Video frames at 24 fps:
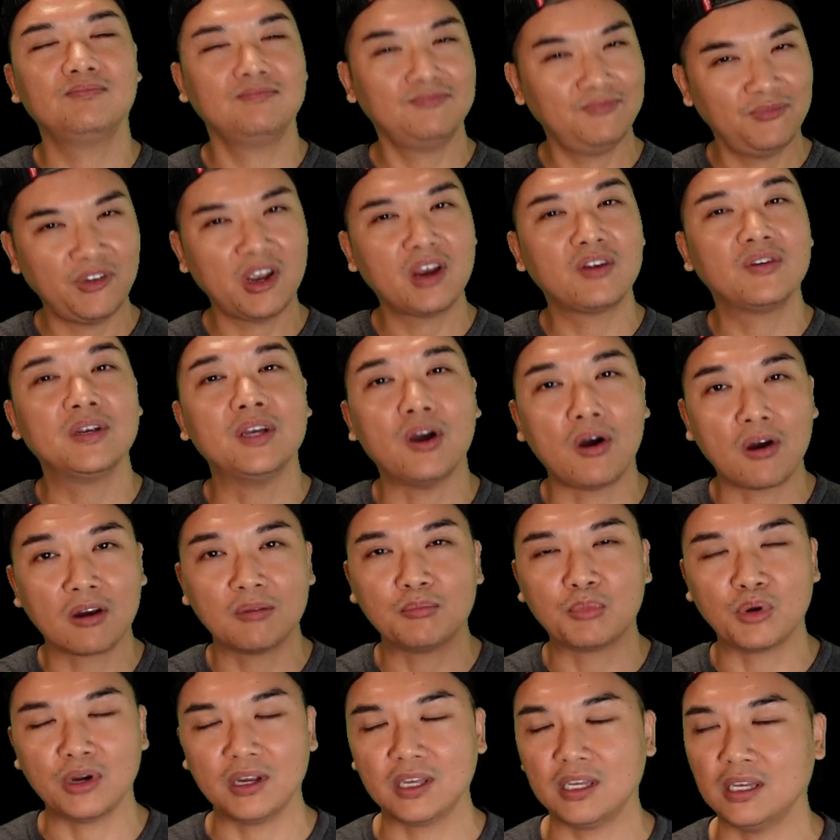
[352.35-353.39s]
very
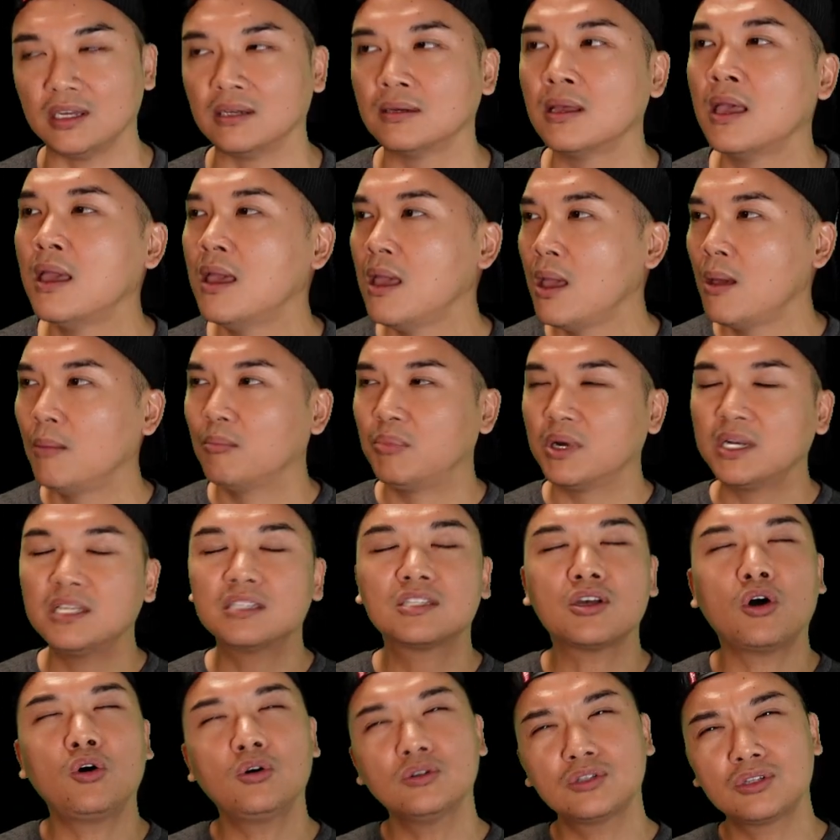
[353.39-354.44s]
heartbreaking, but it's
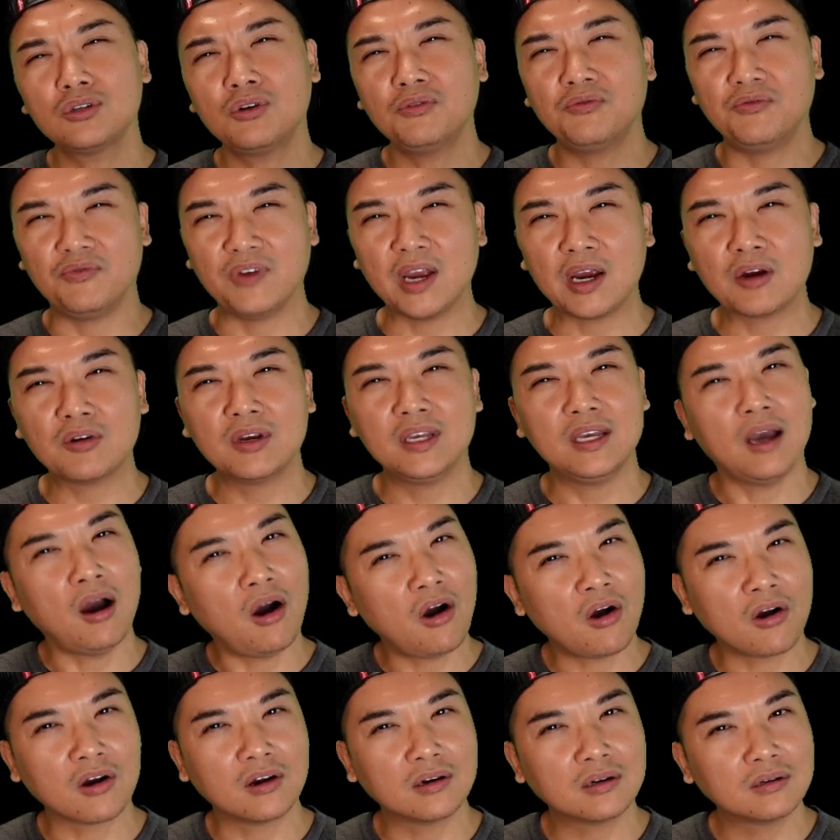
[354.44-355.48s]
also very
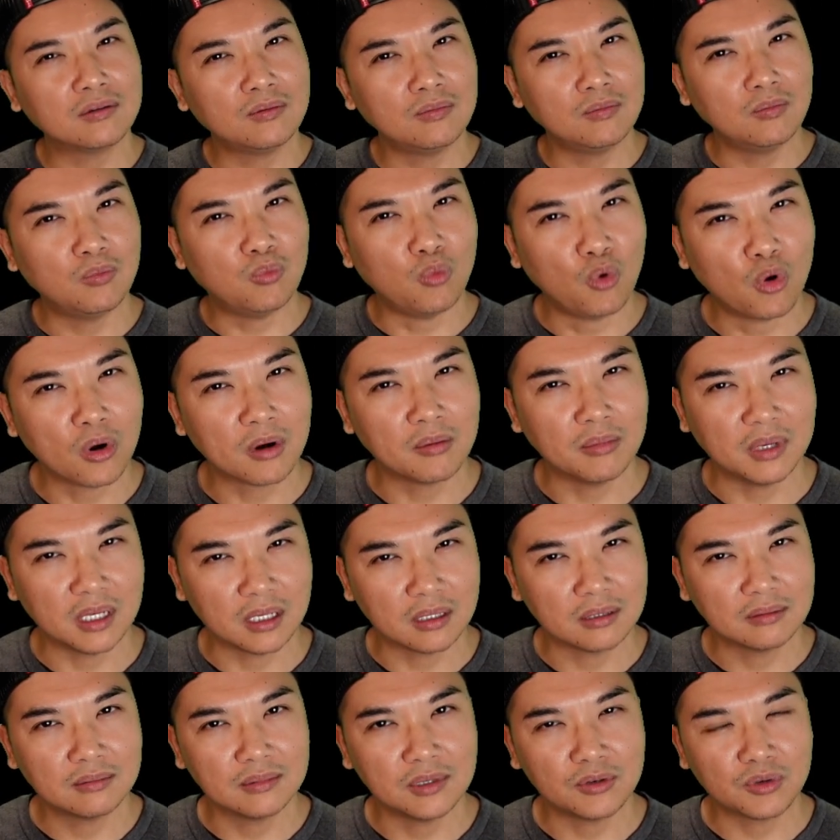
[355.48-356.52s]
heartwarming,
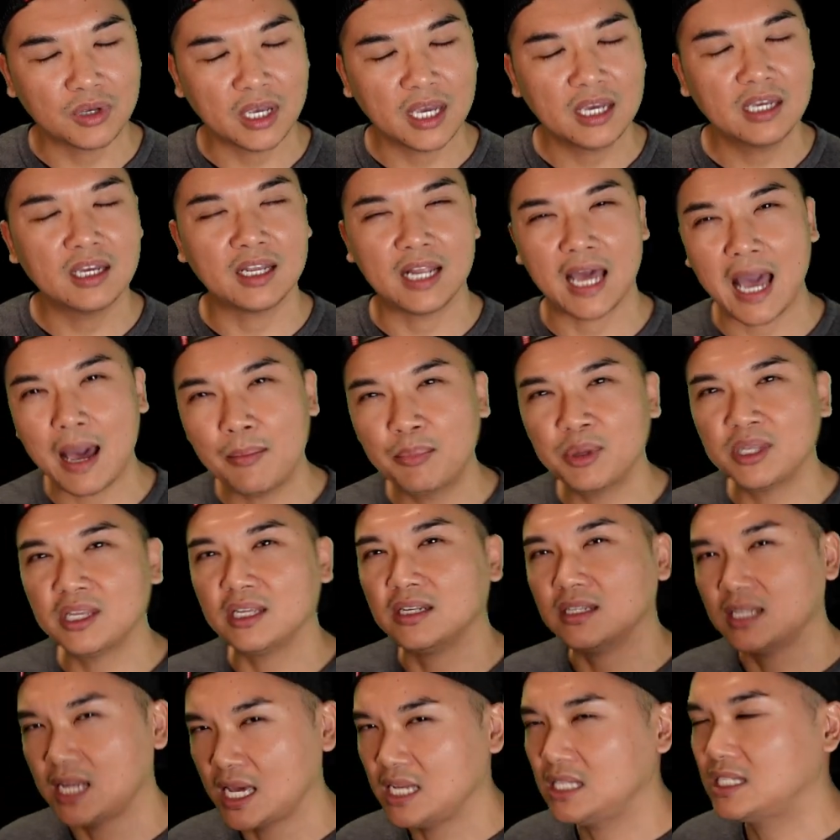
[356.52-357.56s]
okay? It happened
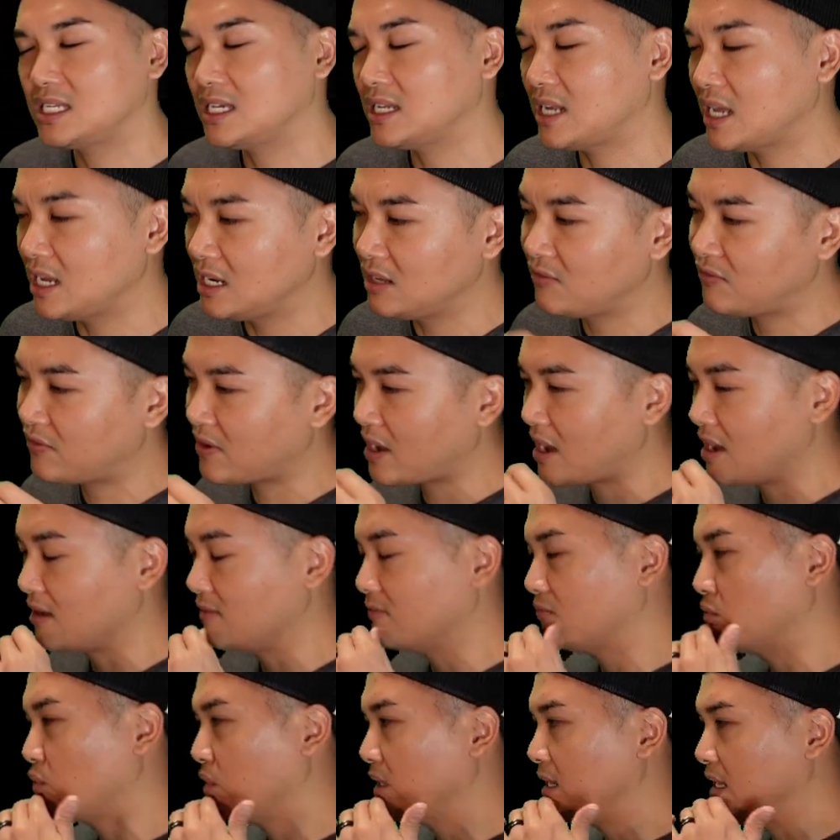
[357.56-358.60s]
in 1985
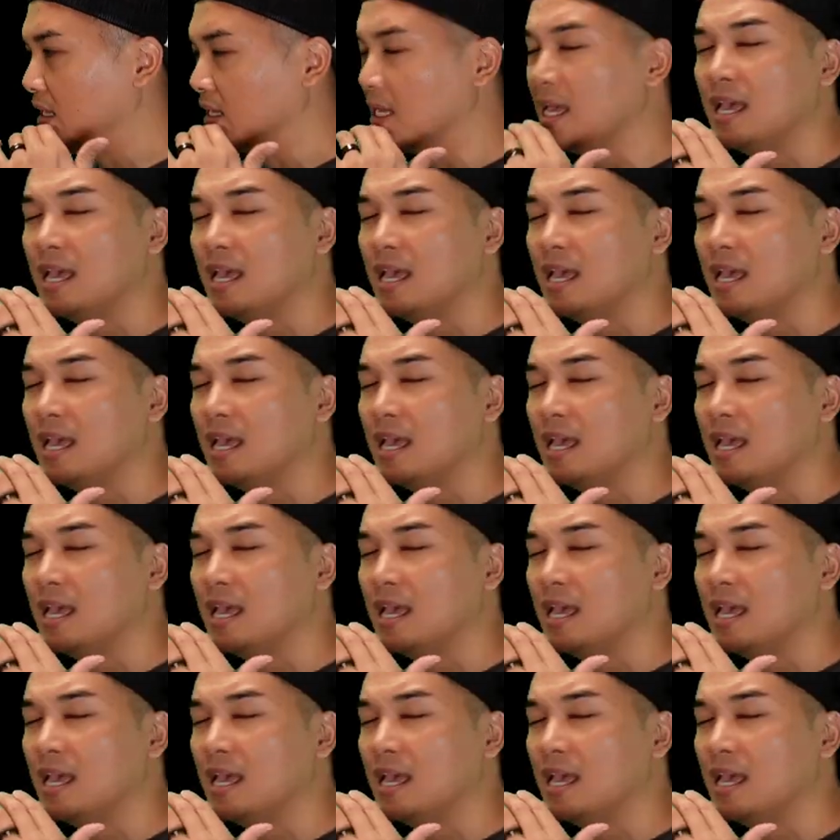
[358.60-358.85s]
when a